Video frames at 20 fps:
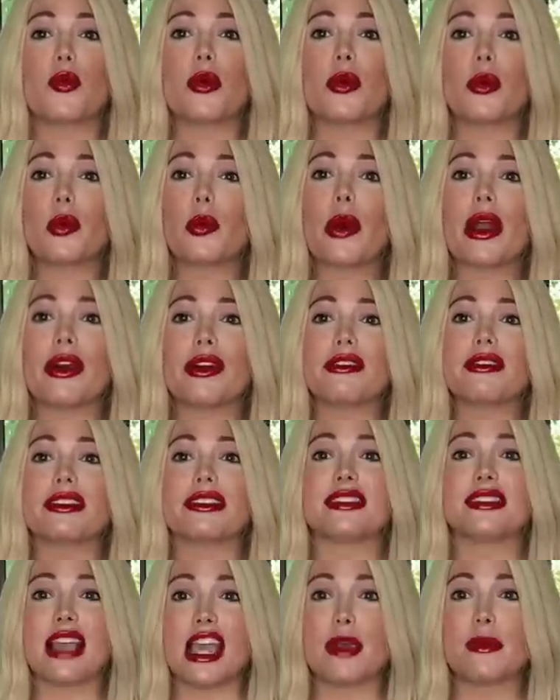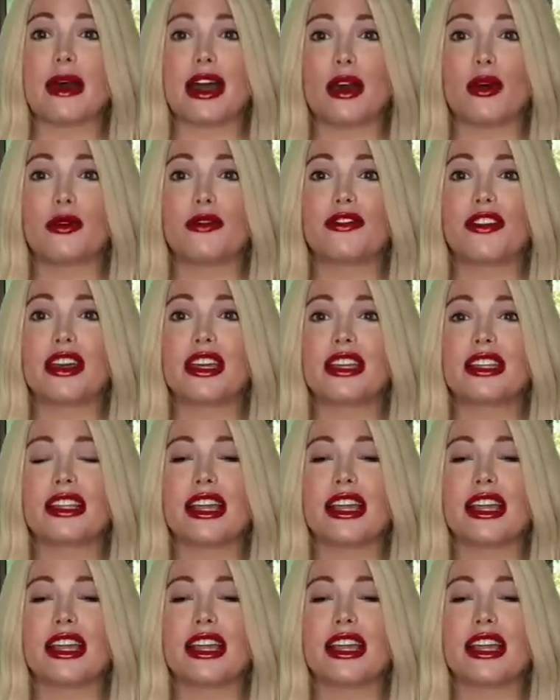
We were wearing the same outfit.